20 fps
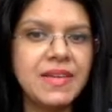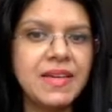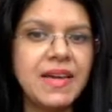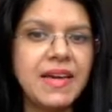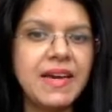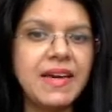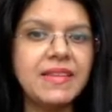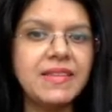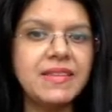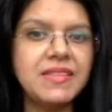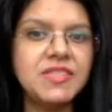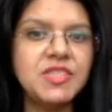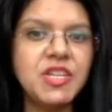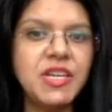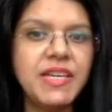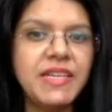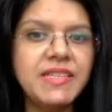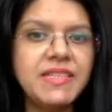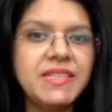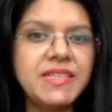and the
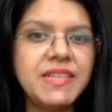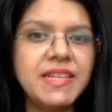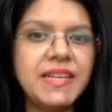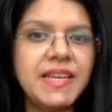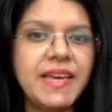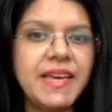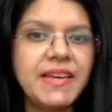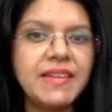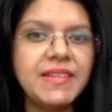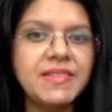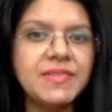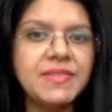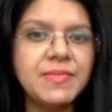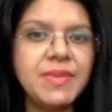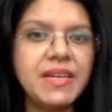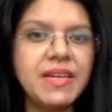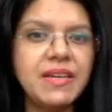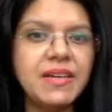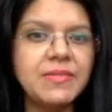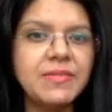change in x
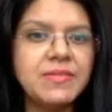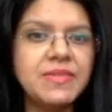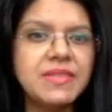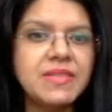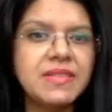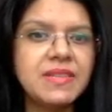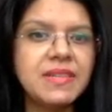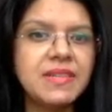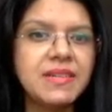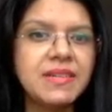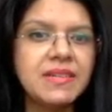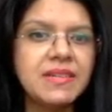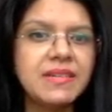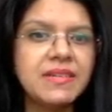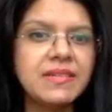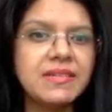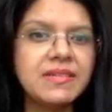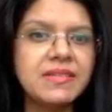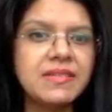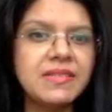becomes
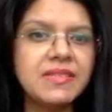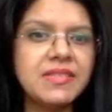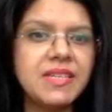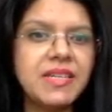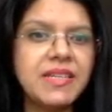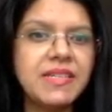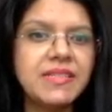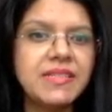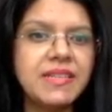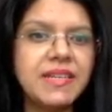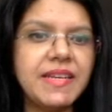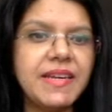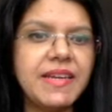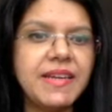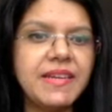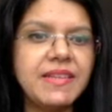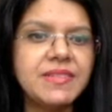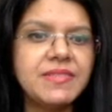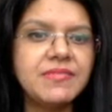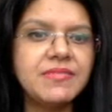the change in
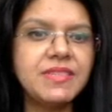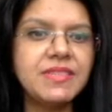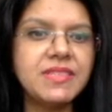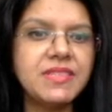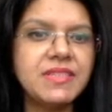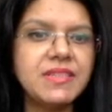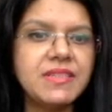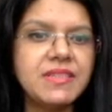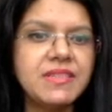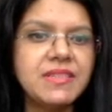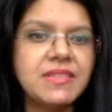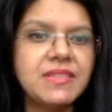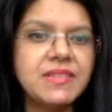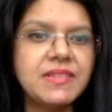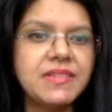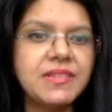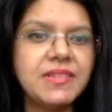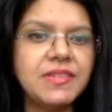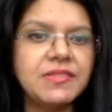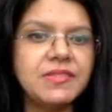x, which is
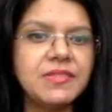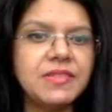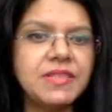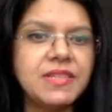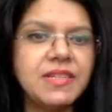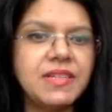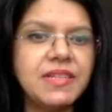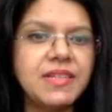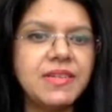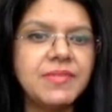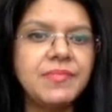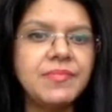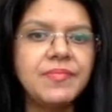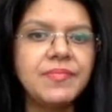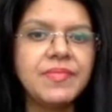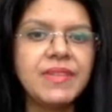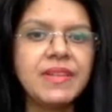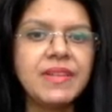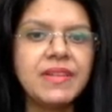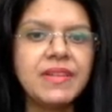your time.
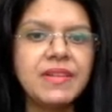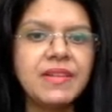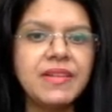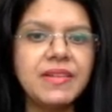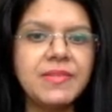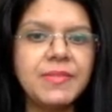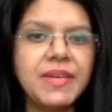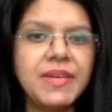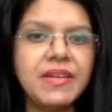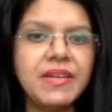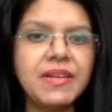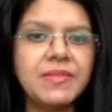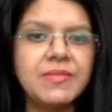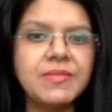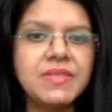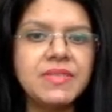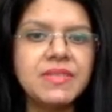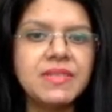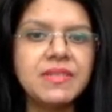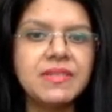It
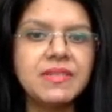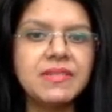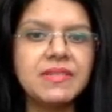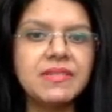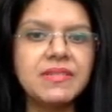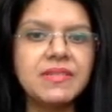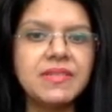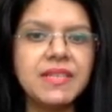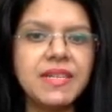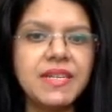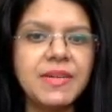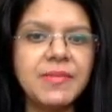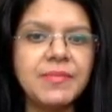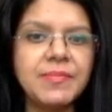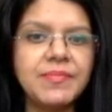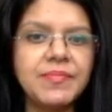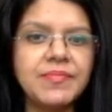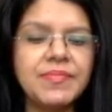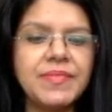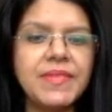becomes time.
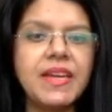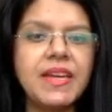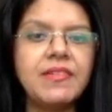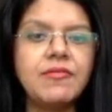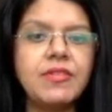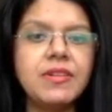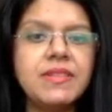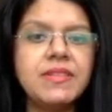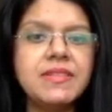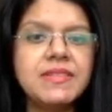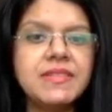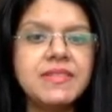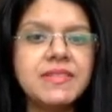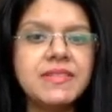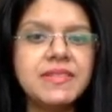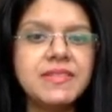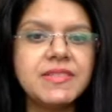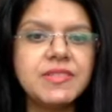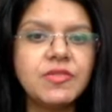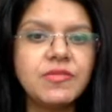And what is
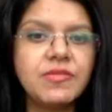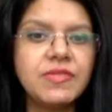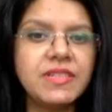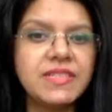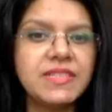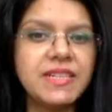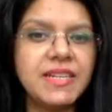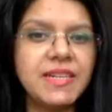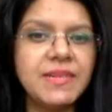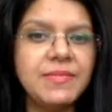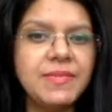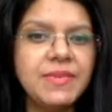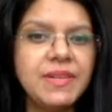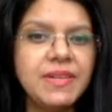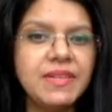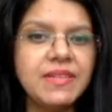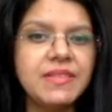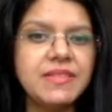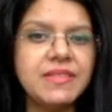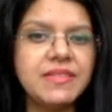distance over time?
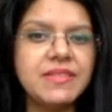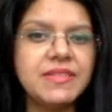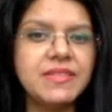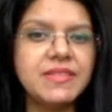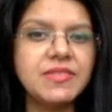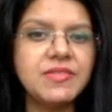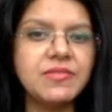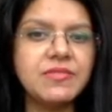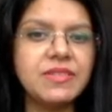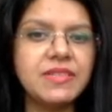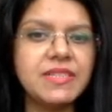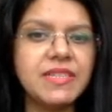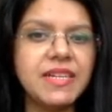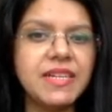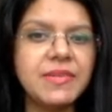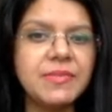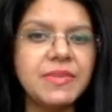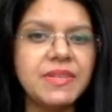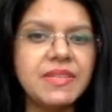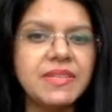Distance over
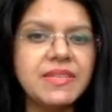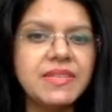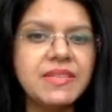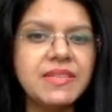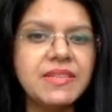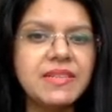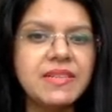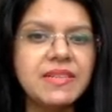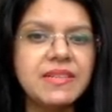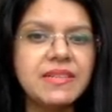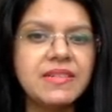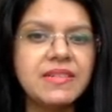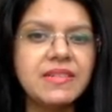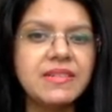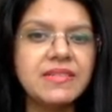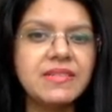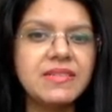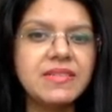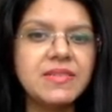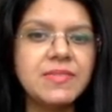time is
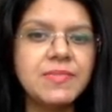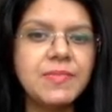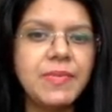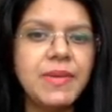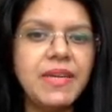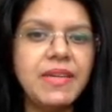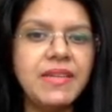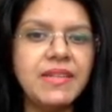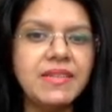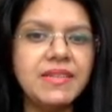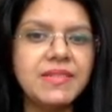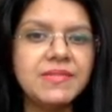speed.